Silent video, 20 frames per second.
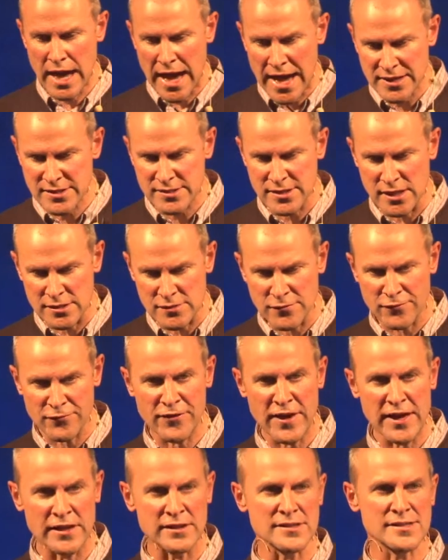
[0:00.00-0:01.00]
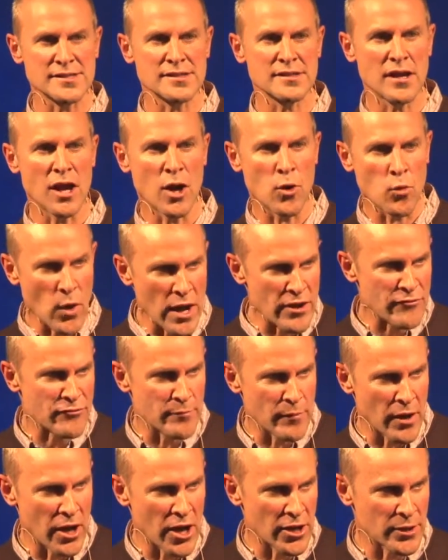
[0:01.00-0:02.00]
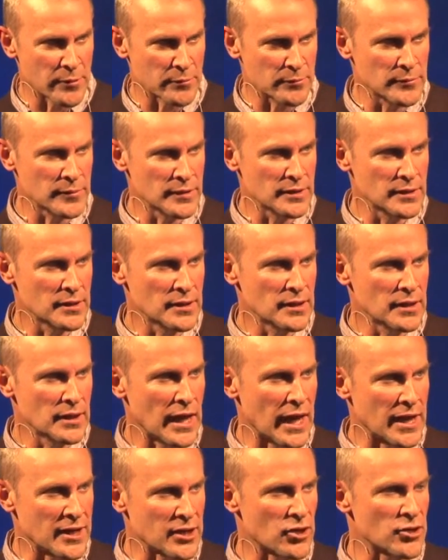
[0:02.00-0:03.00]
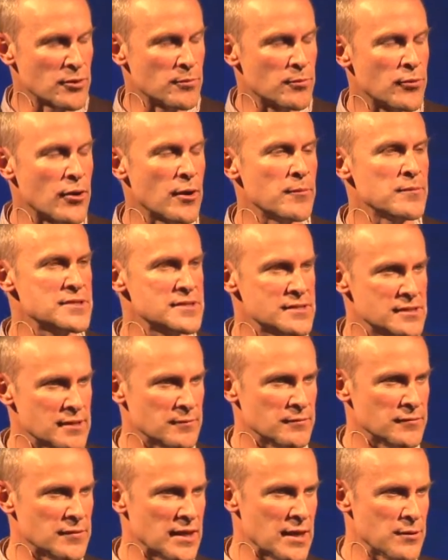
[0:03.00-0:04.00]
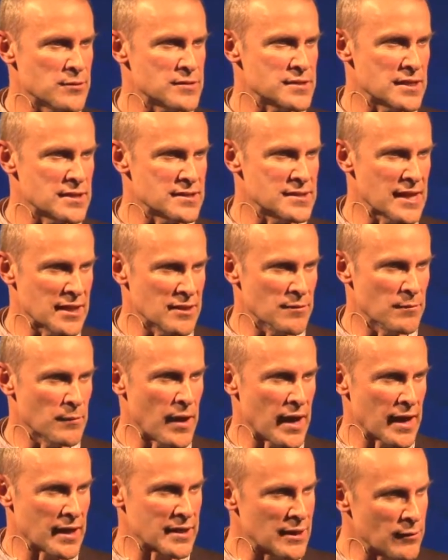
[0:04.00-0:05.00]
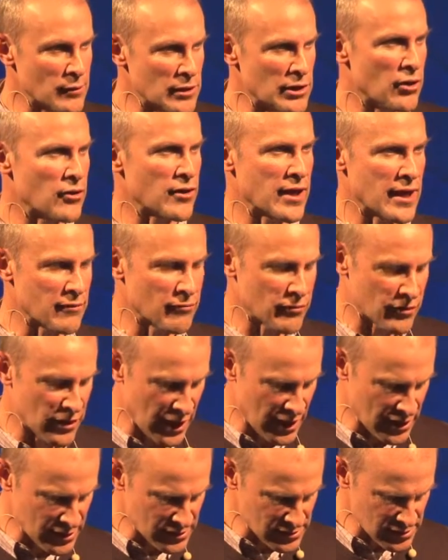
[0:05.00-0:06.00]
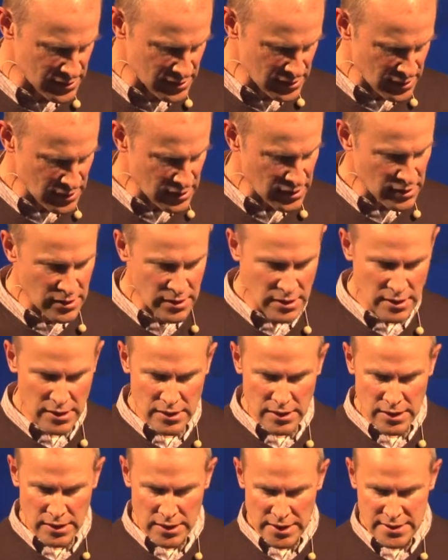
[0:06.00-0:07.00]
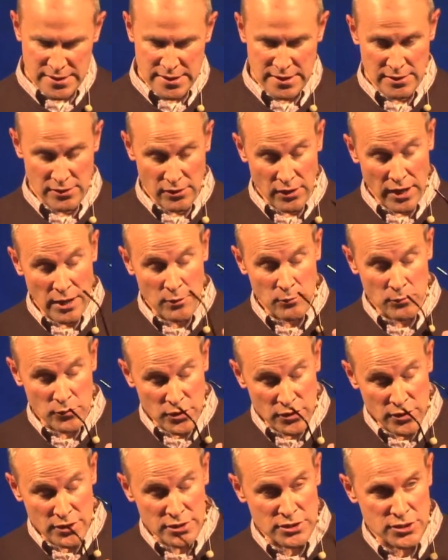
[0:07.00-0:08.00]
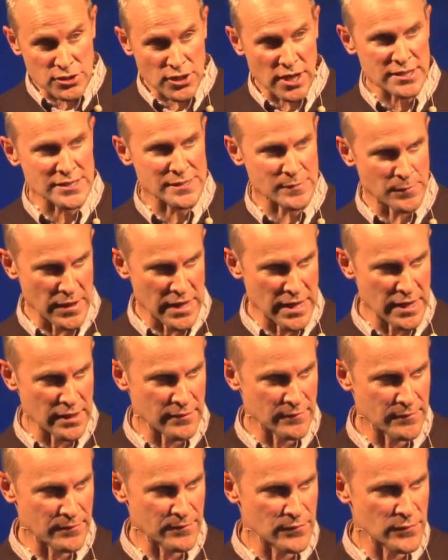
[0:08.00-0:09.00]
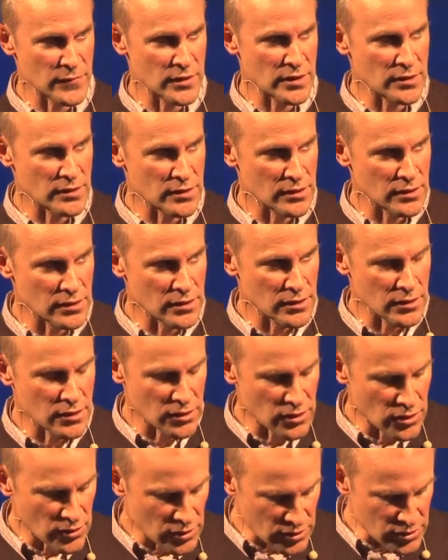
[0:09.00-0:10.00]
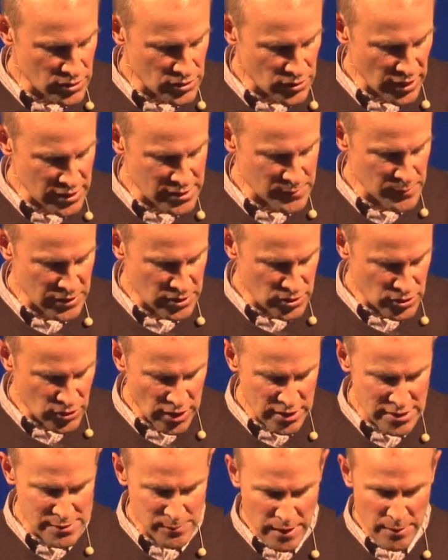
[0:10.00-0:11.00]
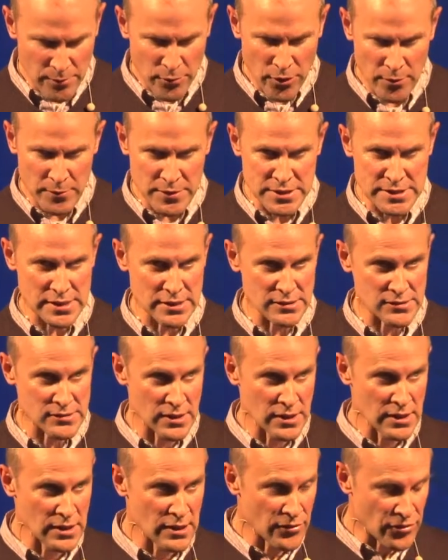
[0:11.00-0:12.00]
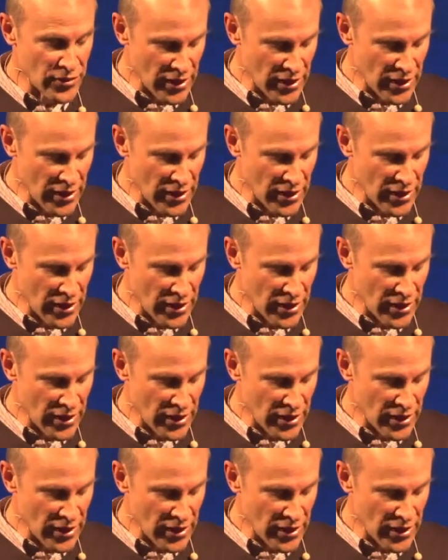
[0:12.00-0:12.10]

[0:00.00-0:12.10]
exiles felt away from home, and God had promised them that he was going to take them back, and they were longing for that, he said, look, you can trust me. You can trust me. Trust my promises.